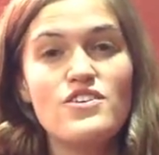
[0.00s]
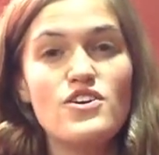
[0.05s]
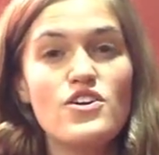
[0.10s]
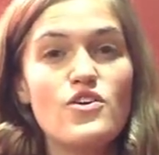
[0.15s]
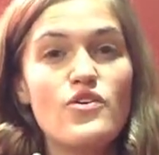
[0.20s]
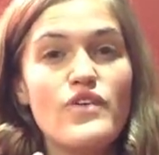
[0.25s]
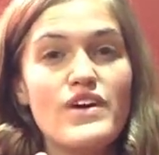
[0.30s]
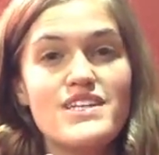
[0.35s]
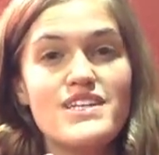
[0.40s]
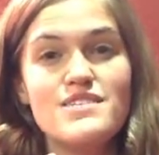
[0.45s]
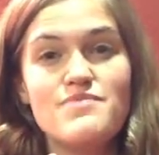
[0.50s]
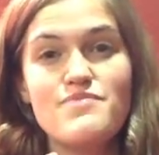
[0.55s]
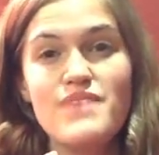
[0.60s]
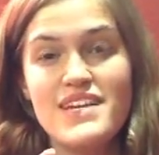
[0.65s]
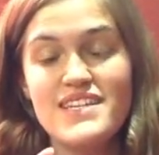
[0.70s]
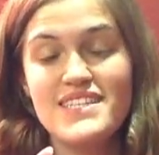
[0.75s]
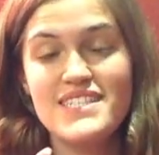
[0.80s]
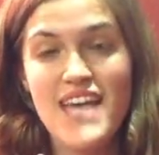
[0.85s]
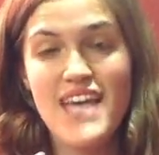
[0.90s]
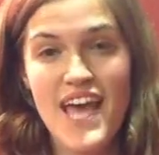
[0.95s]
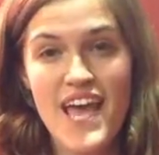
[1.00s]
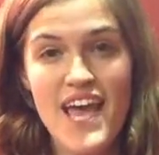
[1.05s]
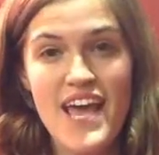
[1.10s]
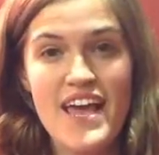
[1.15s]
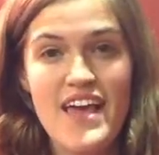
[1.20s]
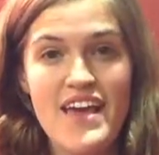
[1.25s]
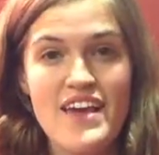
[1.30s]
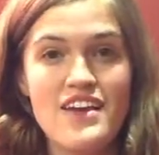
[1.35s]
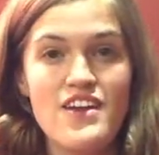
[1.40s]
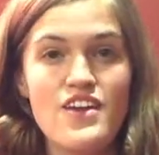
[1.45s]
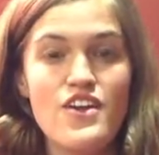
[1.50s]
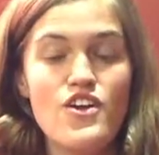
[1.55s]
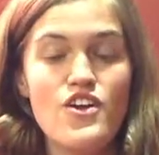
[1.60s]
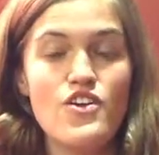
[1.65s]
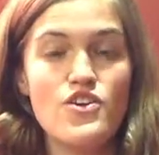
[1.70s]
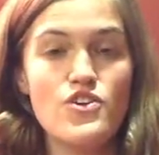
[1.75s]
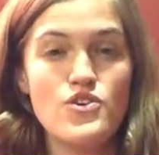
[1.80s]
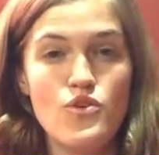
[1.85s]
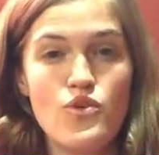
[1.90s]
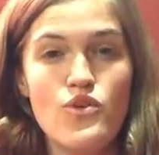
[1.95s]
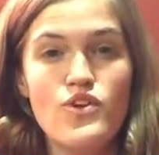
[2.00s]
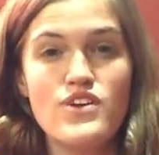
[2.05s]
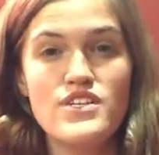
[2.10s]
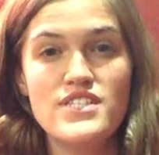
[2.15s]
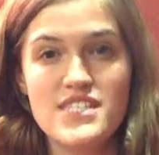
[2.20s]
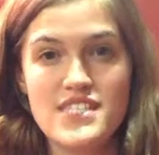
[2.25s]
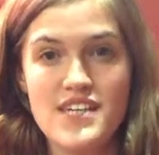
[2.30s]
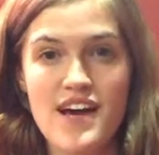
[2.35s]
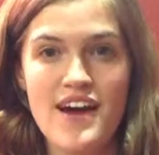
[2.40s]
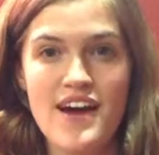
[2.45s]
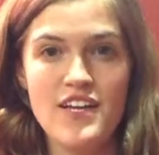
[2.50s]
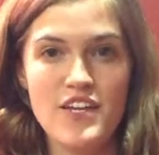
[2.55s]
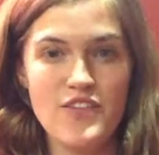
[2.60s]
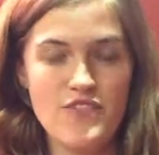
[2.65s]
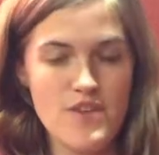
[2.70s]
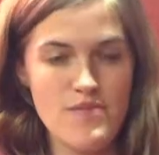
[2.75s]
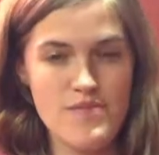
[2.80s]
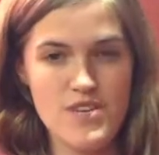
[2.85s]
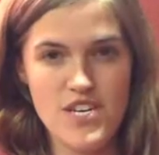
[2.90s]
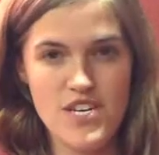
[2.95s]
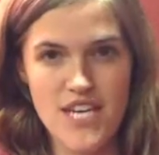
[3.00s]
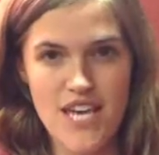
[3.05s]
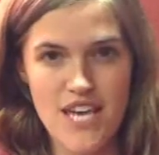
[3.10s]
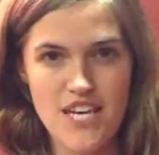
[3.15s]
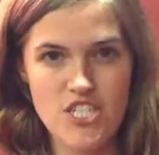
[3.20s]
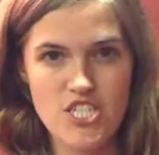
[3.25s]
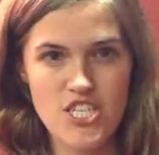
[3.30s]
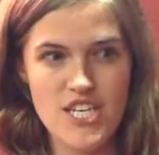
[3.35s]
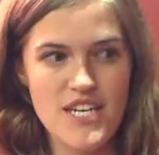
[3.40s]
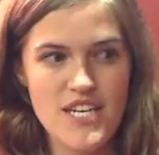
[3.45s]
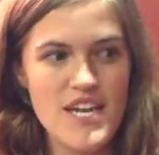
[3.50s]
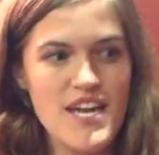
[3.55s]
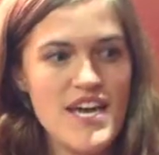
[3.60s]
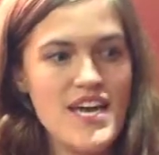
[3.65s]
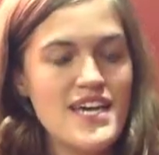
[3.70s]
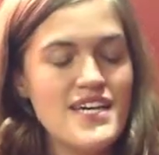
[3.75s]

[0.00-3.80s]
you're going to maintain your style of communication.